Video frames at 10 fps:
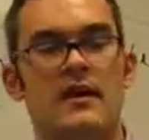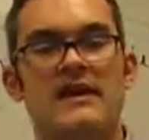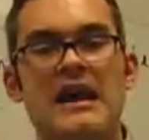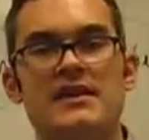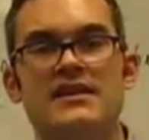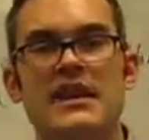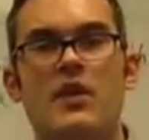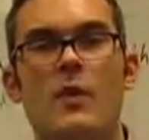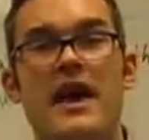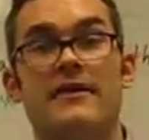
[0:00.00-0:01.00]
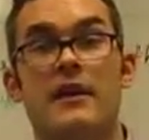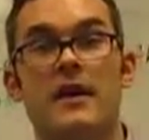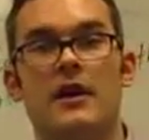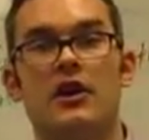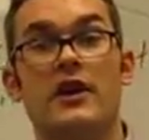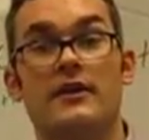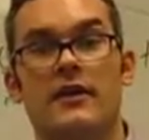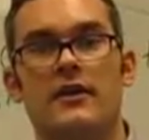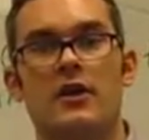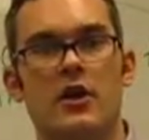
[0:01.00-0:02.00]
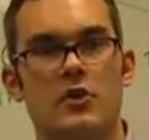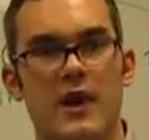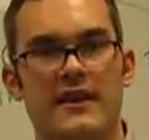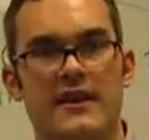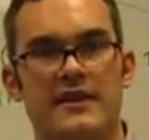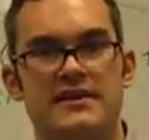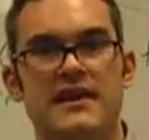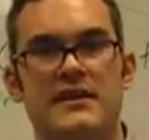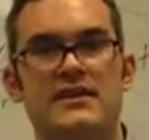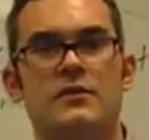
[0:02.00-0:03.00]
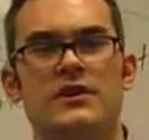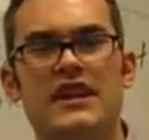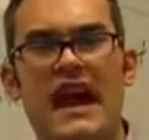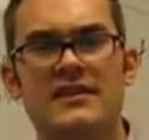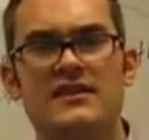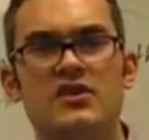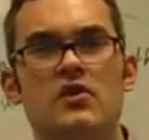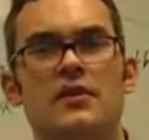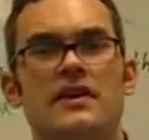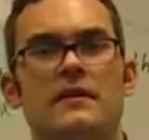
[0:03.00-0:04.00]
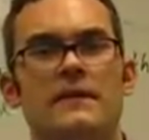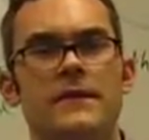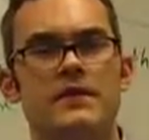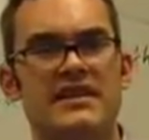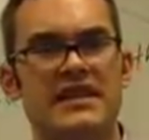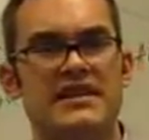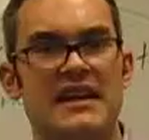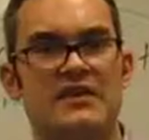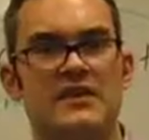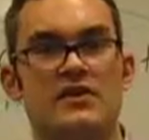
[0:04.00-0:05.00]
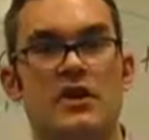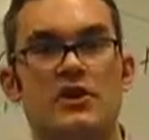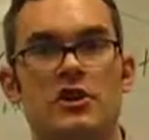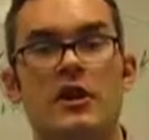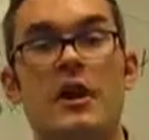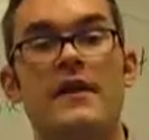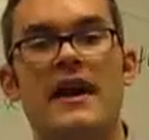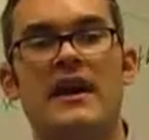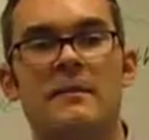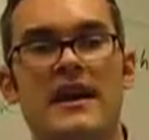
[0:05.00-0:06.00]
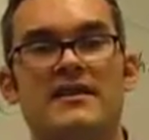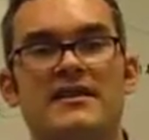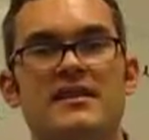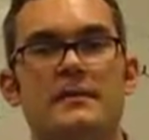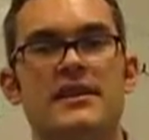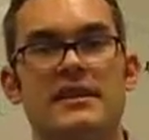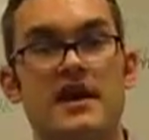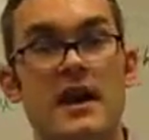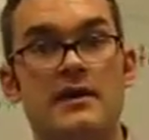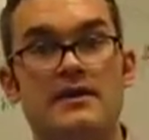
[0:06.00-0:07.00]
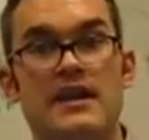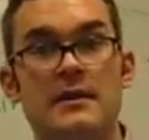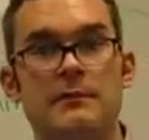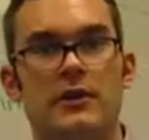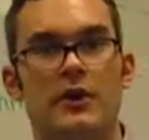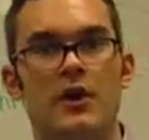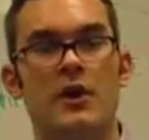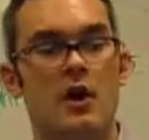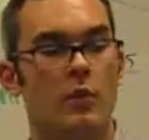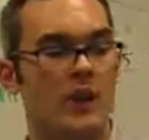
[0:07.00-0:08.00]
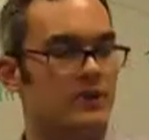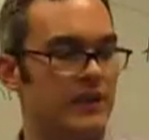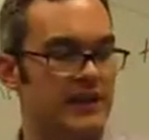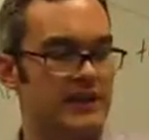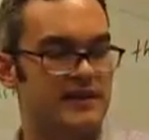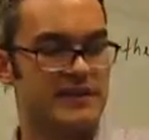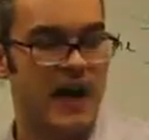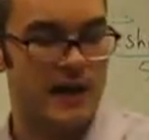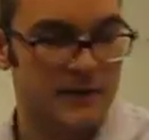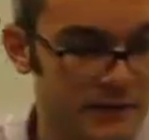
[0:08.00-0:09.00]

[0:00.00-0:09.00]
Now let's take a look at the third way that it's tested, which has to do with confusing sentence structure that can make the subject seem plural when really it's not.